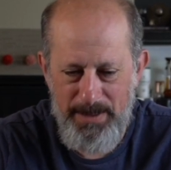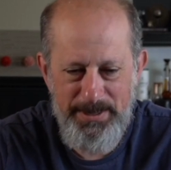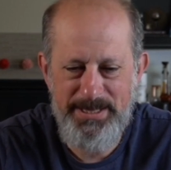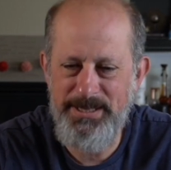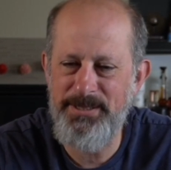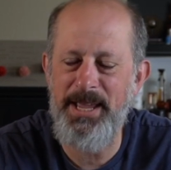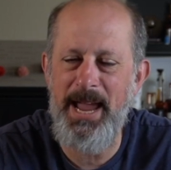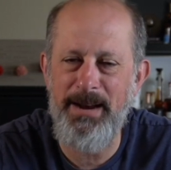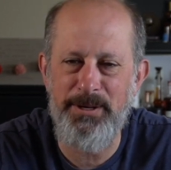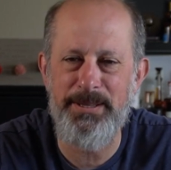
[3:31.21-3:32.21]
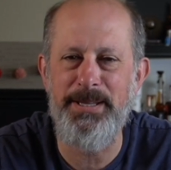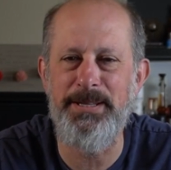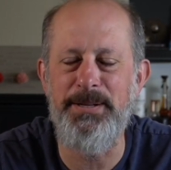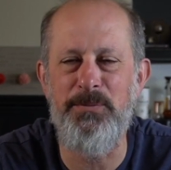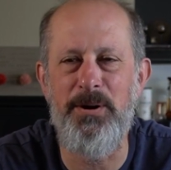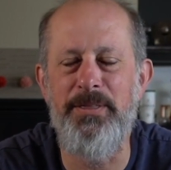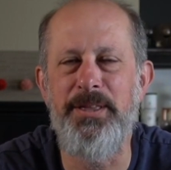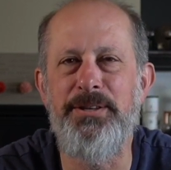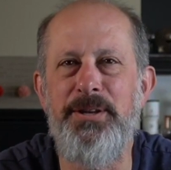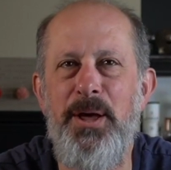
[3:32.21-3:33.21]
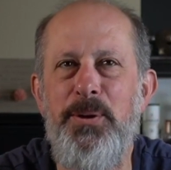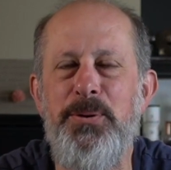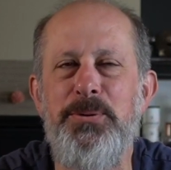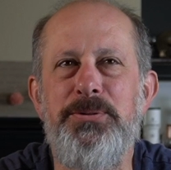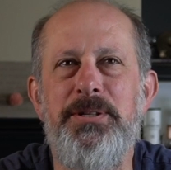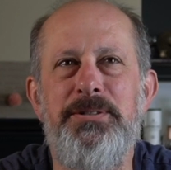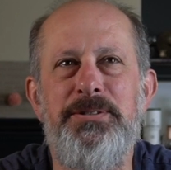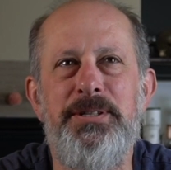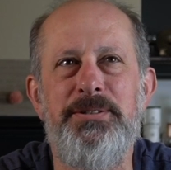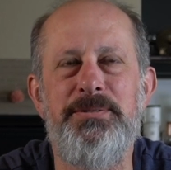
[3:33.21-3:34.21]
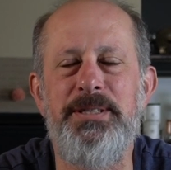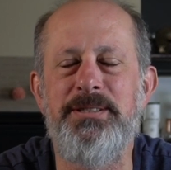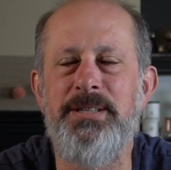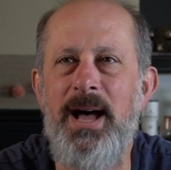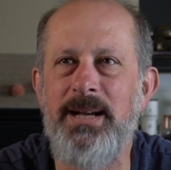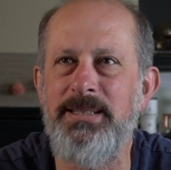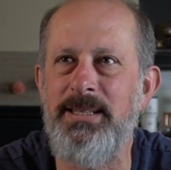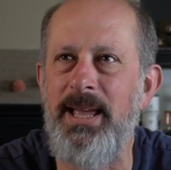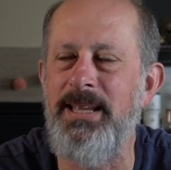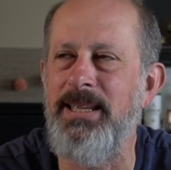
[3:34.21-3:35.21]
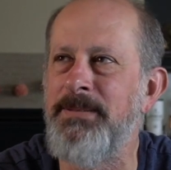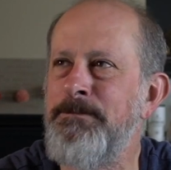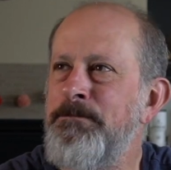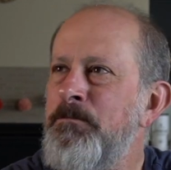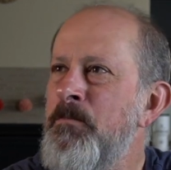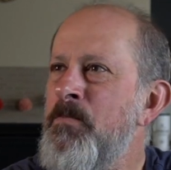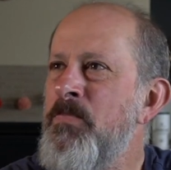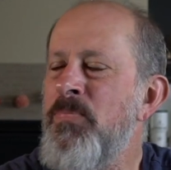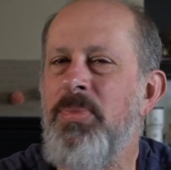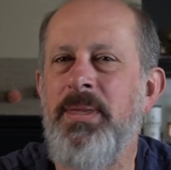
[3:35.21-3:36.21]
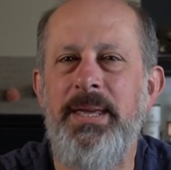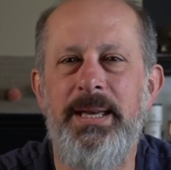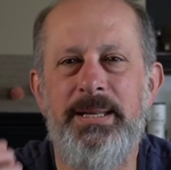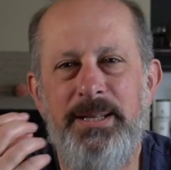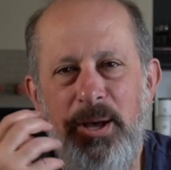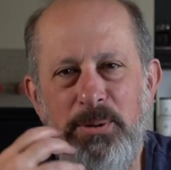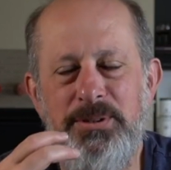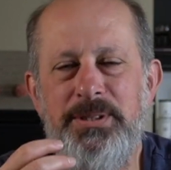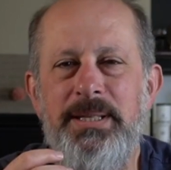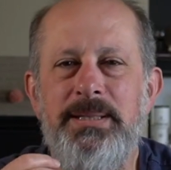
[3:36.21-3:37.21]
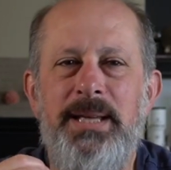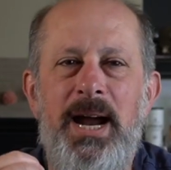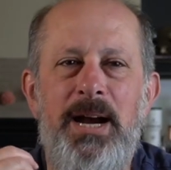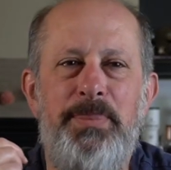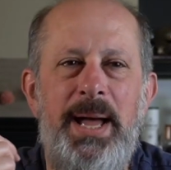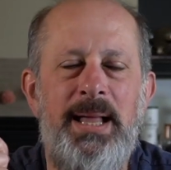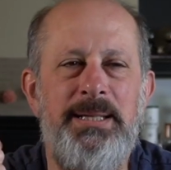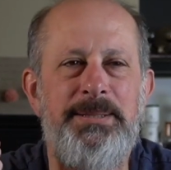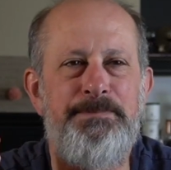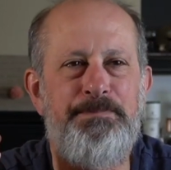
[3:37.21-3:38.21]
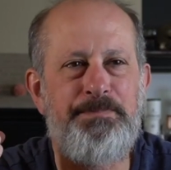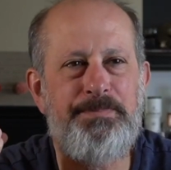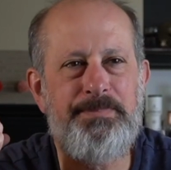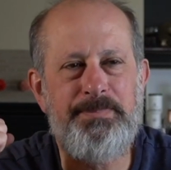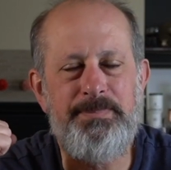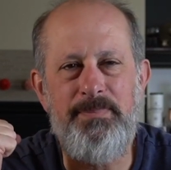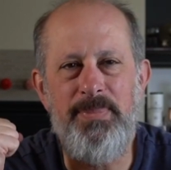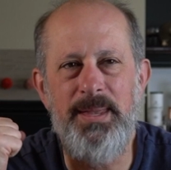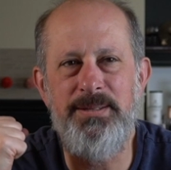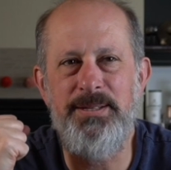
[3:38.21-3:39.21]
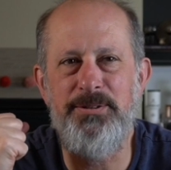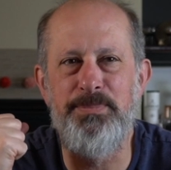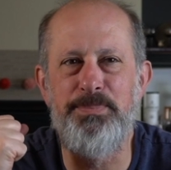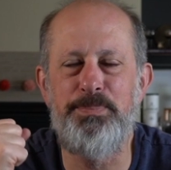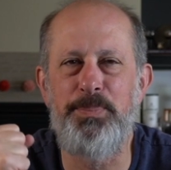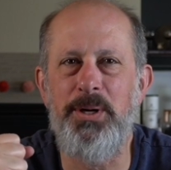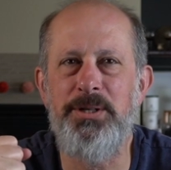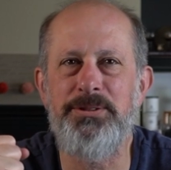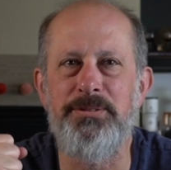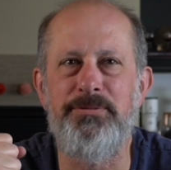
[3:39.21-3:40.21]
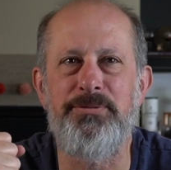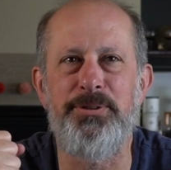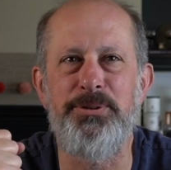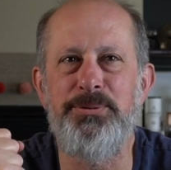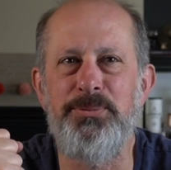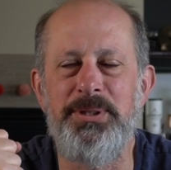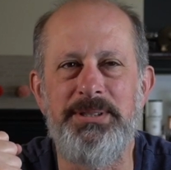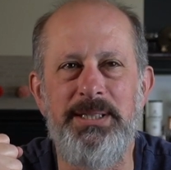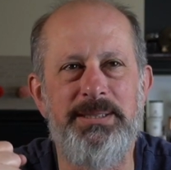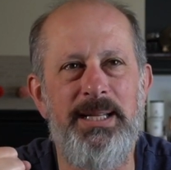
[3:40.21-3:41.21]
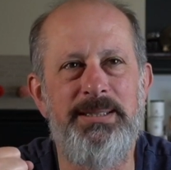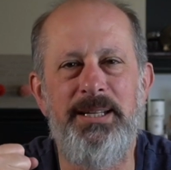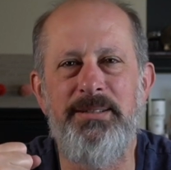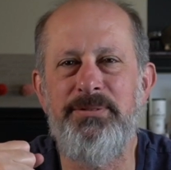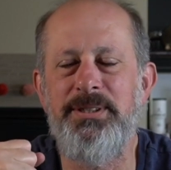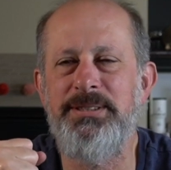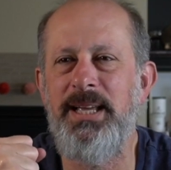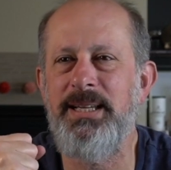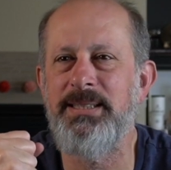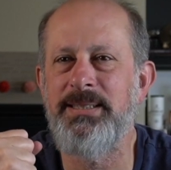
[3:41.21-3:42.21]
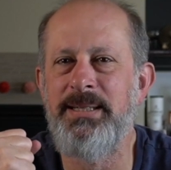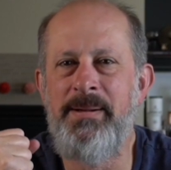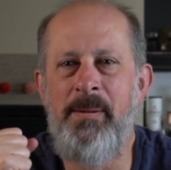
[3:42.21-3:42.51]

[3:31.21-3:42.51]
I mean, it's just everything you want. The nose is just intoxicating. It coats the entire palate. It's this burst of fruit once it's set there for a second.